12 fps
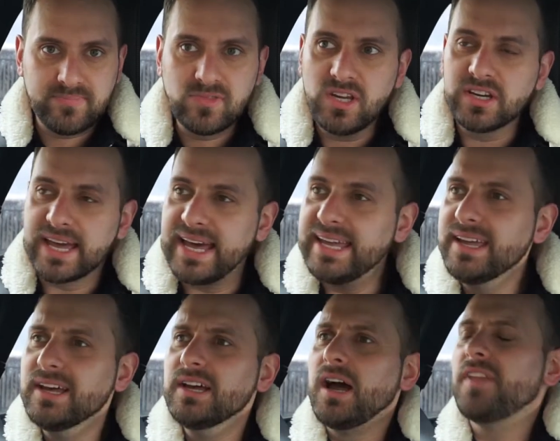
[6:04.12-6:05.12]
Okay,
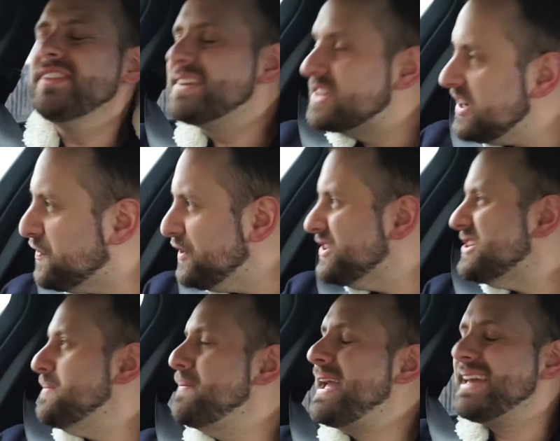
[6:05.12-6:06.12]
and the difference
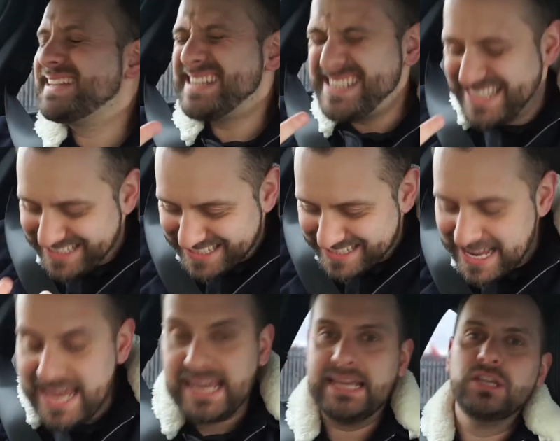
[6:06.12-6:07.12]
it makes is
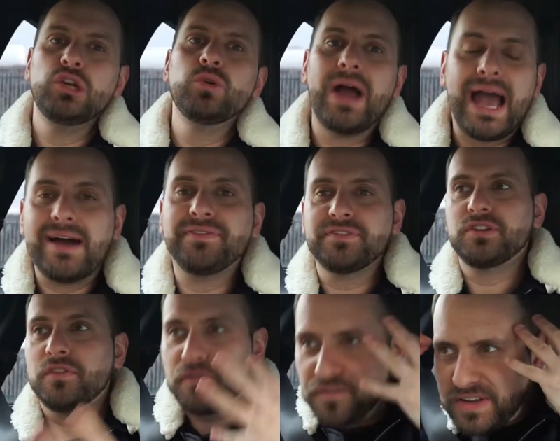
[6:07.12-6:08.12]
insane. You have
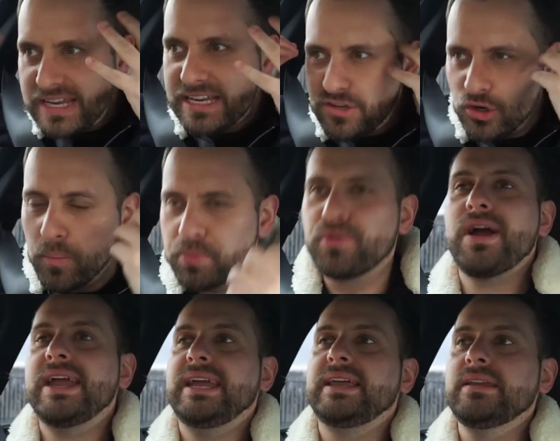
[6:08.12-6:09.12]
to feed your
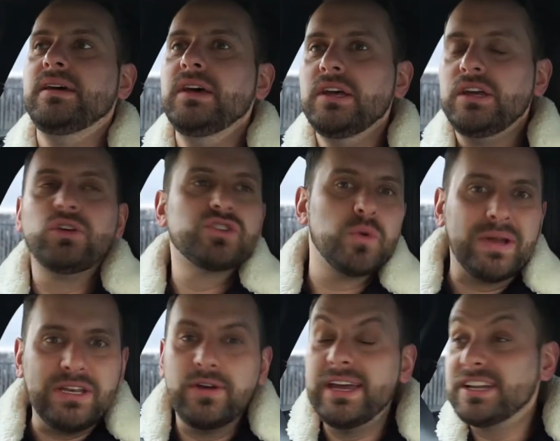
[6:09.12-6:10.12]
brain. You know, so
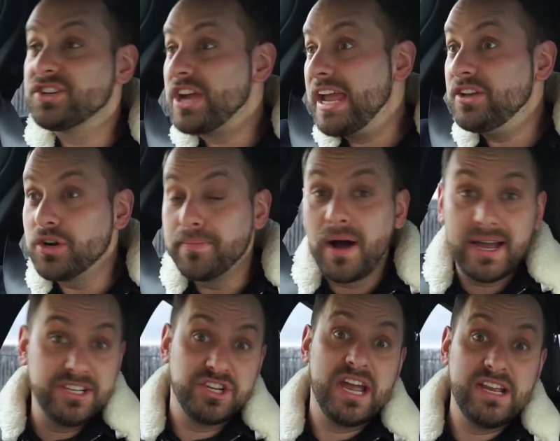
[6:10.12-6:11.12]
when you hear change your
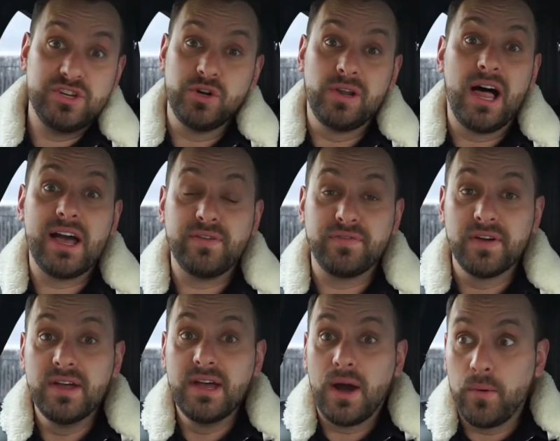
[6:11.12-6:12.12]
mind, change your life,
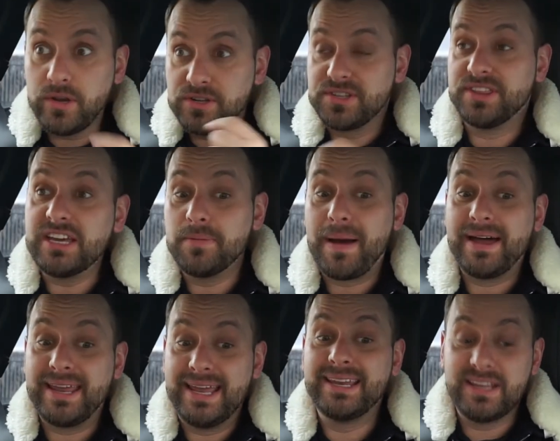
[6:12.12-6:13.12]
I want you to think
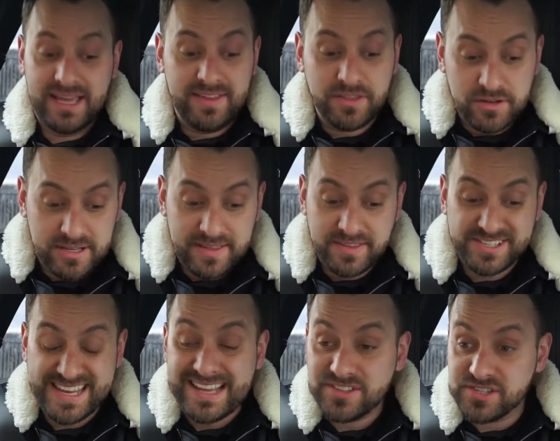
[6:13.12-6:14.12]
about it in the
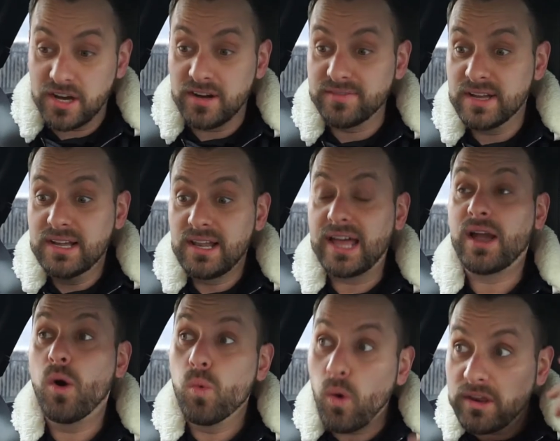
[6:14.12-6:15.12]
sense of,
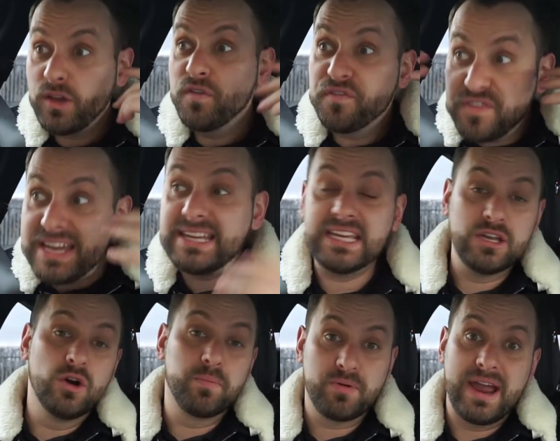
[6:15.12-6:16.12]
like, what are you feeding
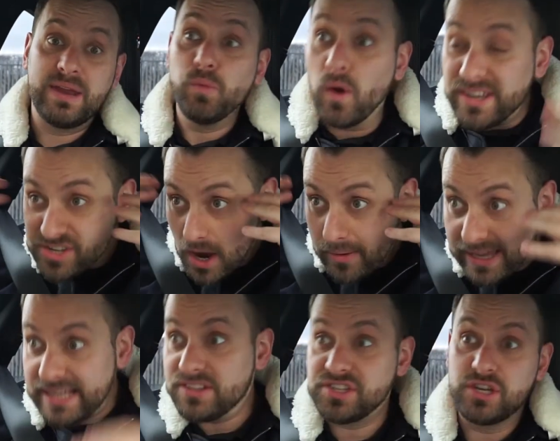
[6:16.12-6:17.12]
your brain? What is
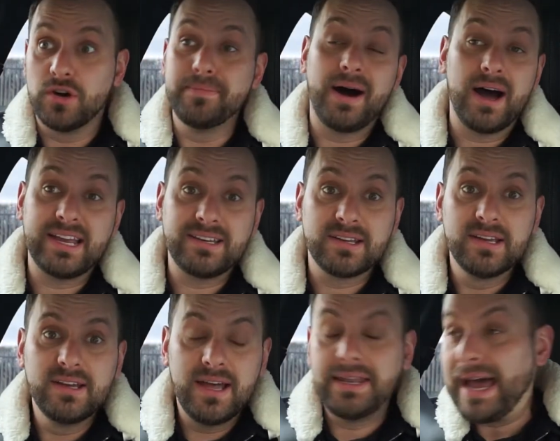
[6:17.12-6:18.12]
going into your mind?
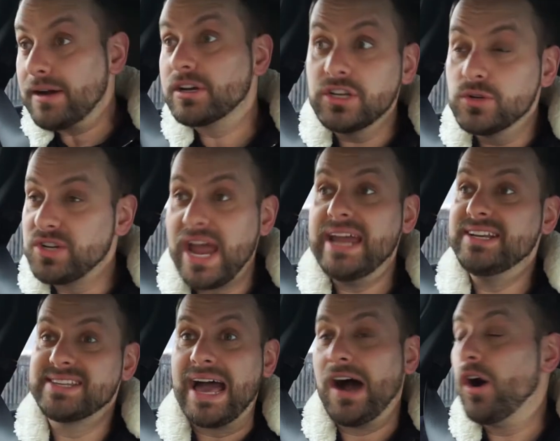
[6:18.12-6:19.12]
And how can you
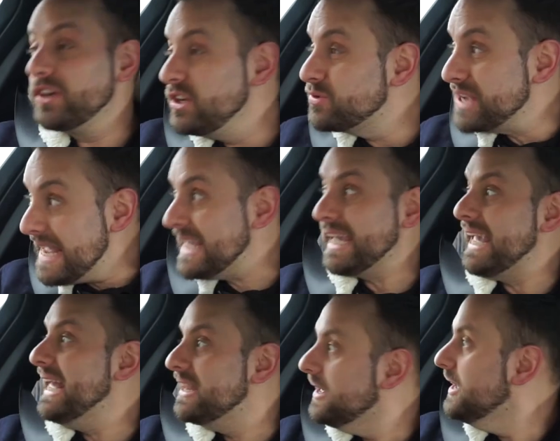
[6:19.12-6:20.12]
change that? Are you taking
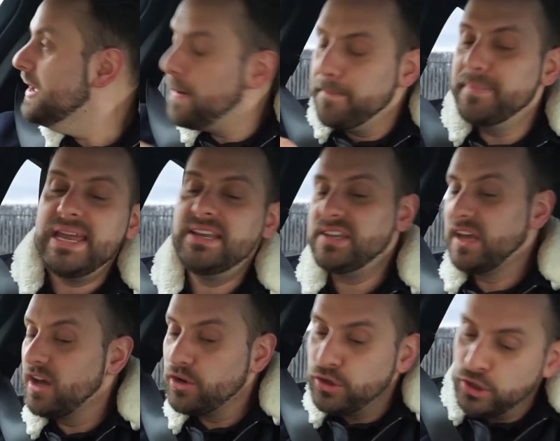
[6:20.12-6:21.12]
in
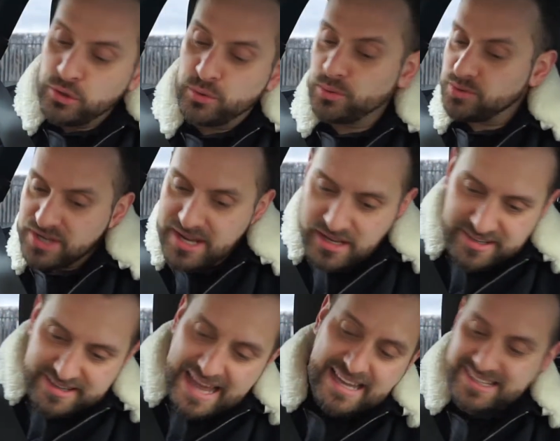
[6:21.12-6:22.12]
media, news,
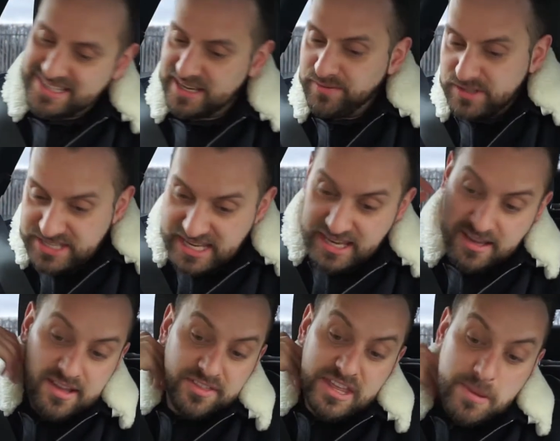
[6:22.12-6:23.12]
negativity,
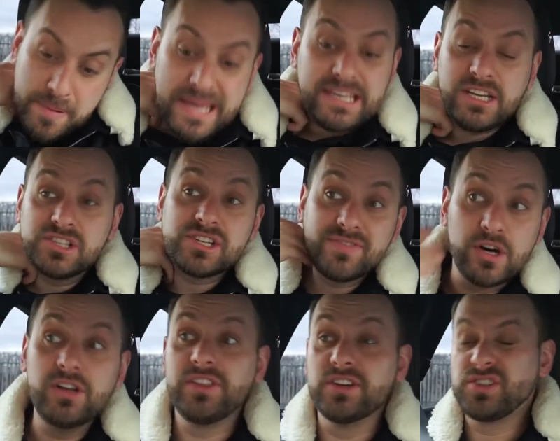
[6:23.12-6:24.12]
the opinions of
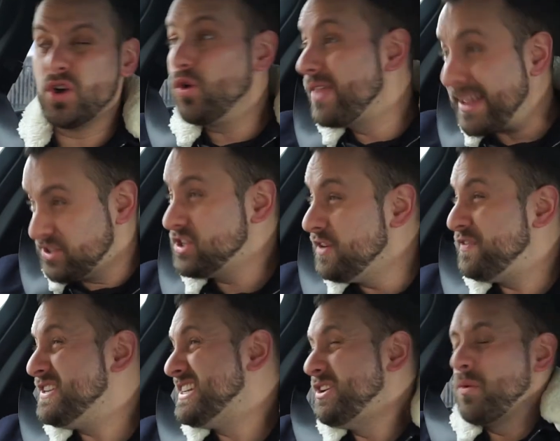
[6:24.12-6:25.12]
others? All that
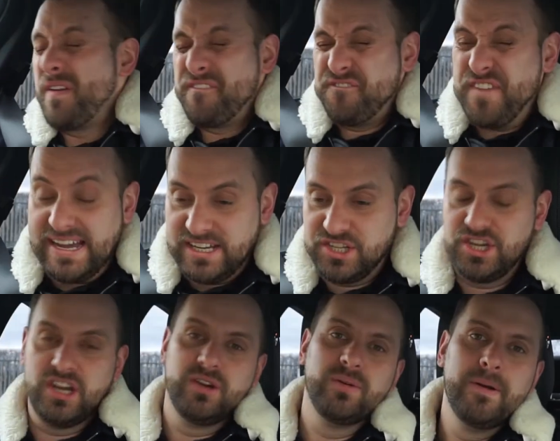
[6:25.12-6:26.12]
stuff is going to affect
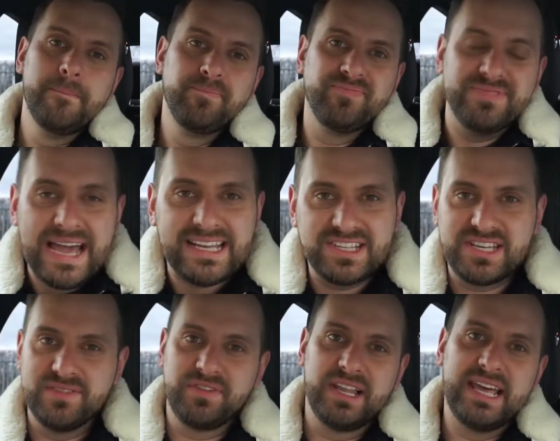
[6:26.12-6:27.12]
you
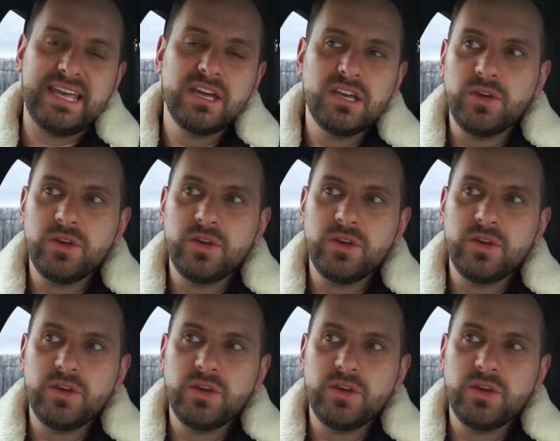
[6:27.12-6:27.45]
negatively.